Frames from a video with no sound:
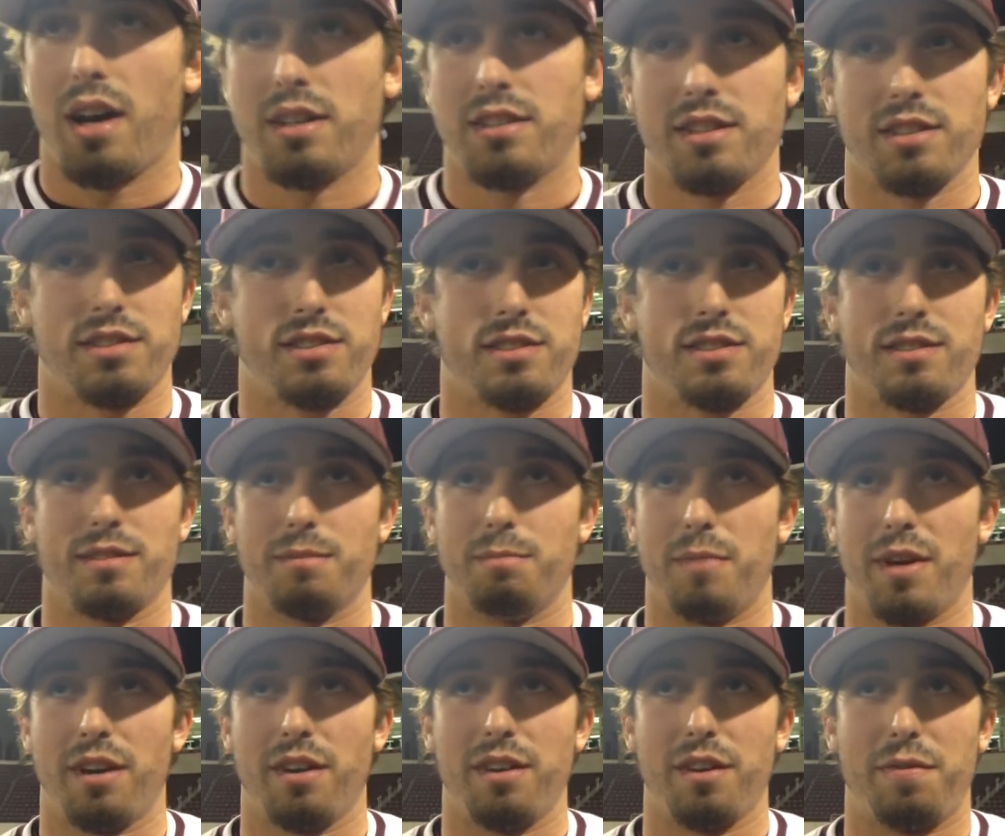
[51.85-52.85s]
Just
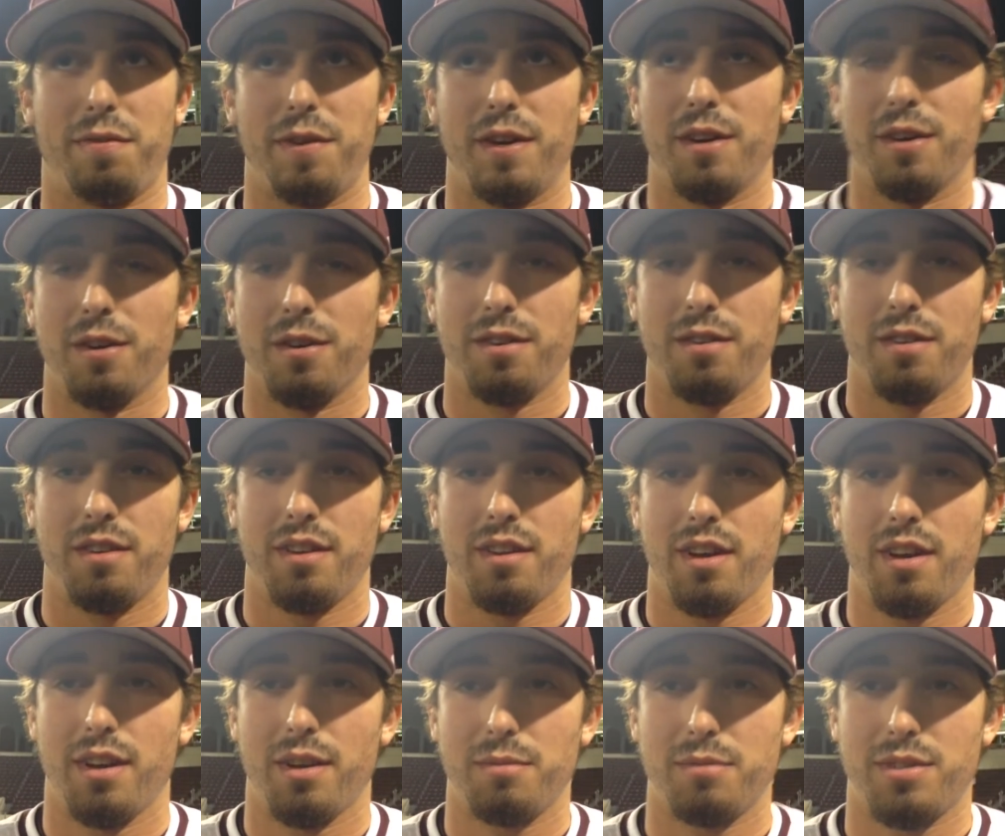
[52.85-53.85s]
middle of the field.
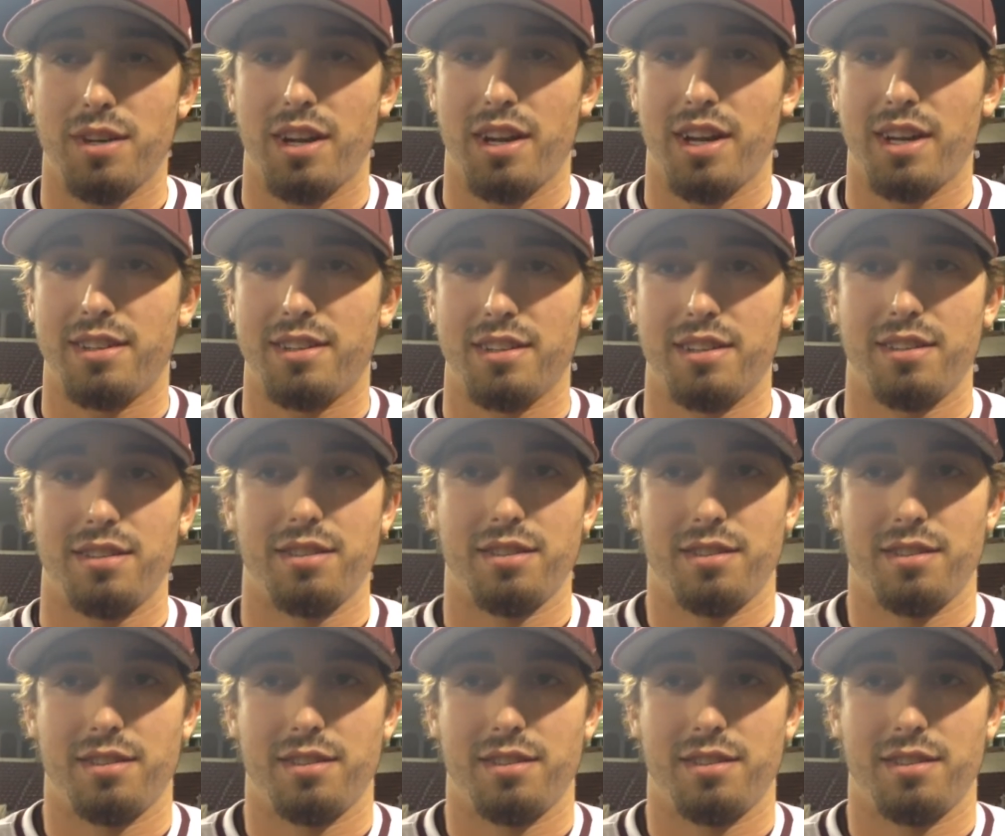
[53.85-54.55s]
Try not to